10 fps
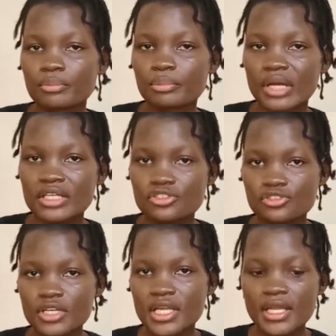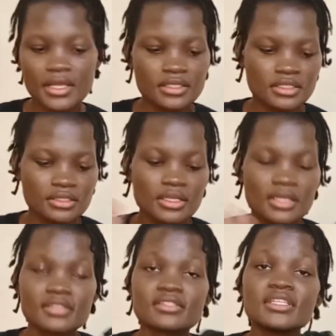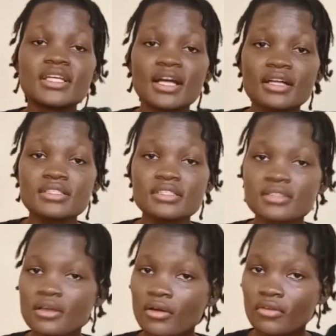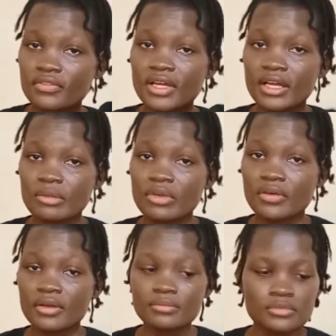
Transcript: battery and SD cards of the camera.